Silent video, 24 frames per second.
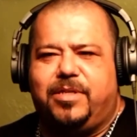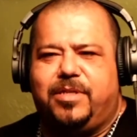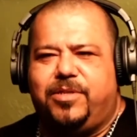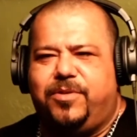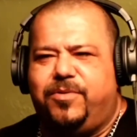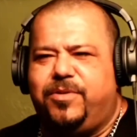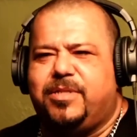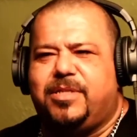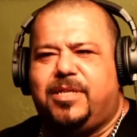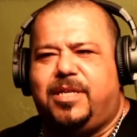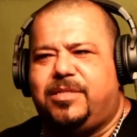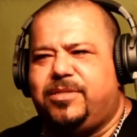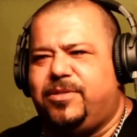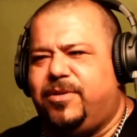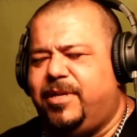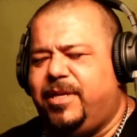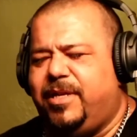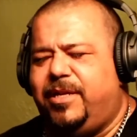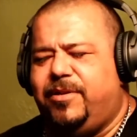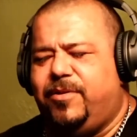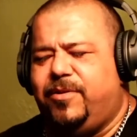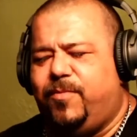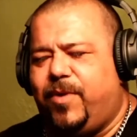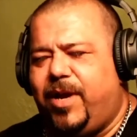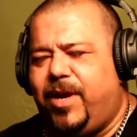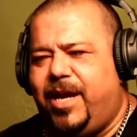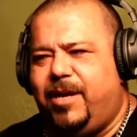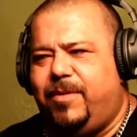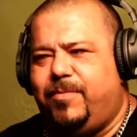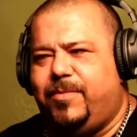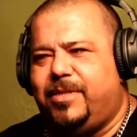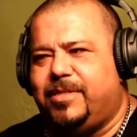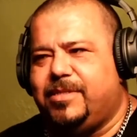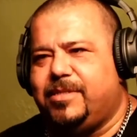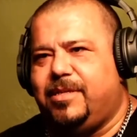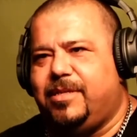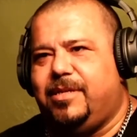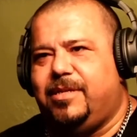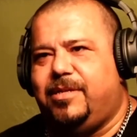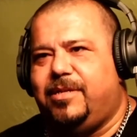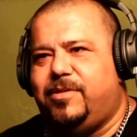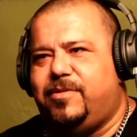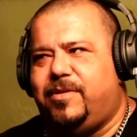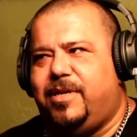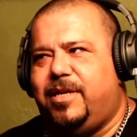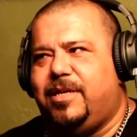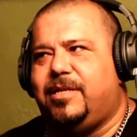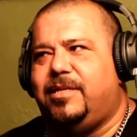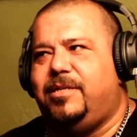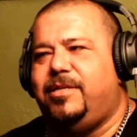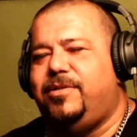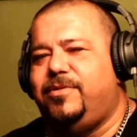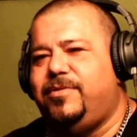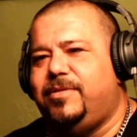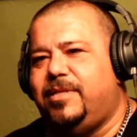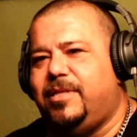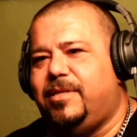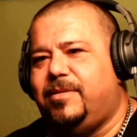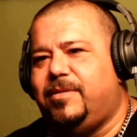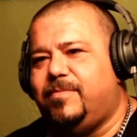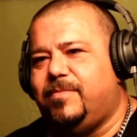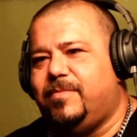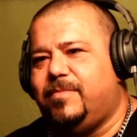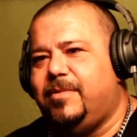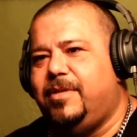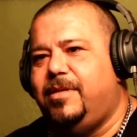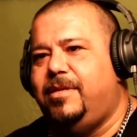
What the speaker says: As soon as I started hearing rap, I was like, oh, I can do something.